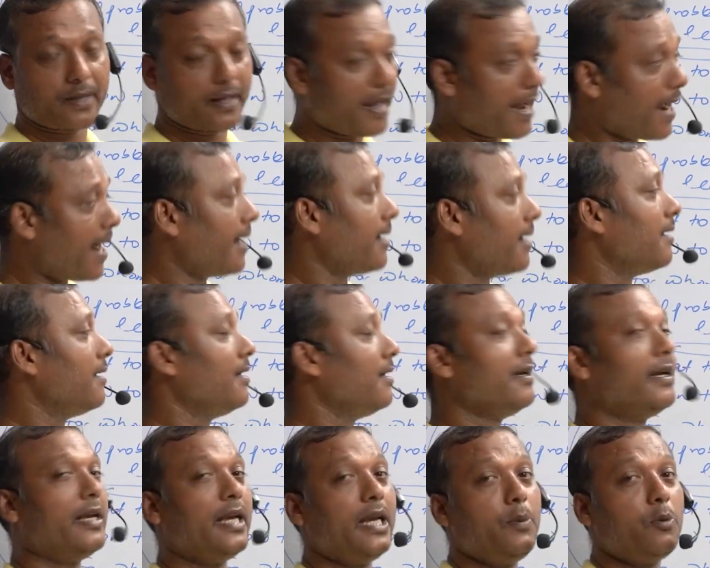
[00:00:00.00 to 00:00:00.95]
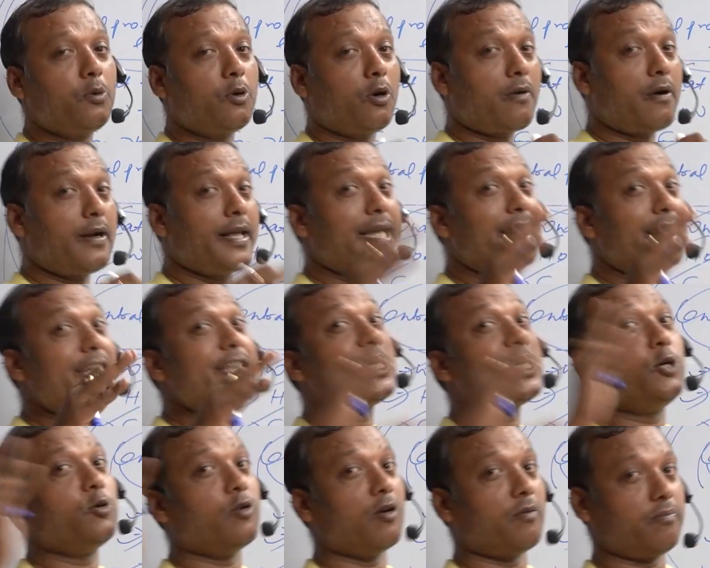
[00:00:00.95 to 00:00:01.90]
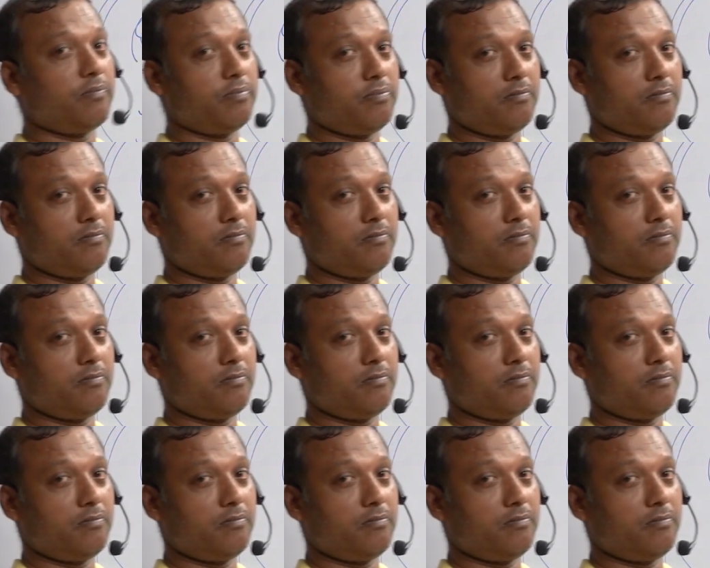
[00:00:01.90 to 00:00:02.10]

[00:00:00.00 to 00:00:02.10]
And if you talk about East Europe,